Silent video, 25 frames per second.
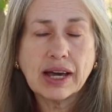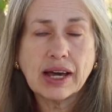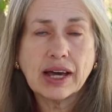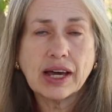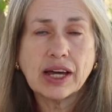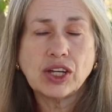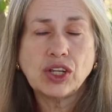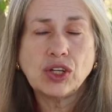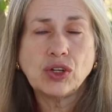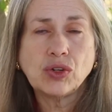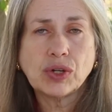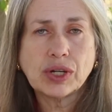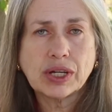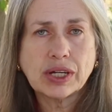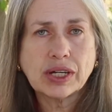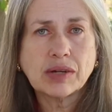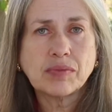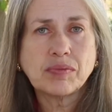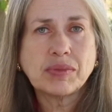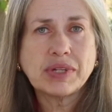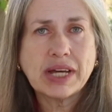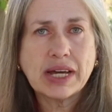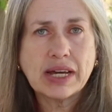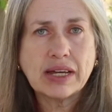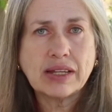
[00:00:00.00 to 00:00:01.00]
and you can
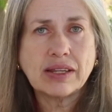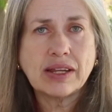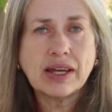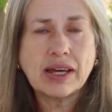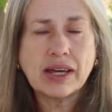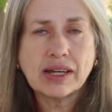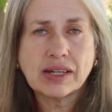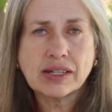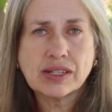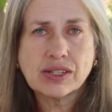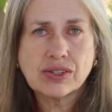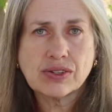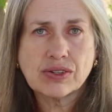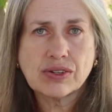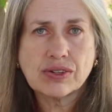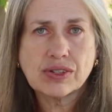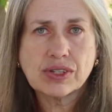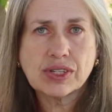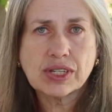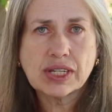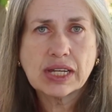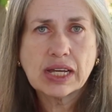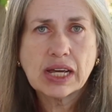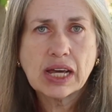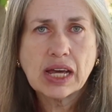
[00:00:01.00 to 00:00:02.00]
obtain the
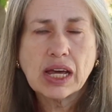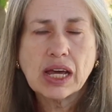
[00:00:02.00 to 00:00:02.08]
answers.